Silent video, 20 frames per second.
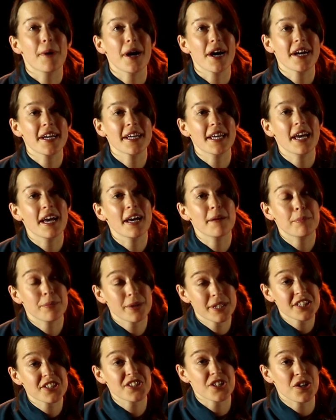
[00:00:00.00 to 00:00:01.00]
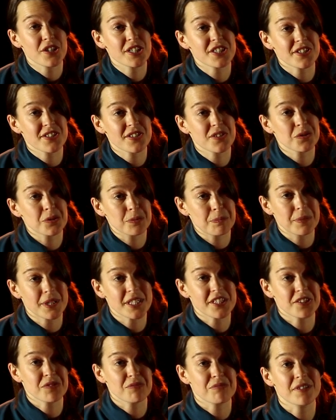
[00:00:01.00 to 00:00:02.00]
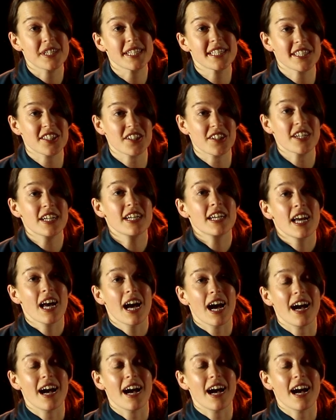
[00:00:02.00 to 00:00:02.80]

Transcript: by a British artist called Peter Reeder,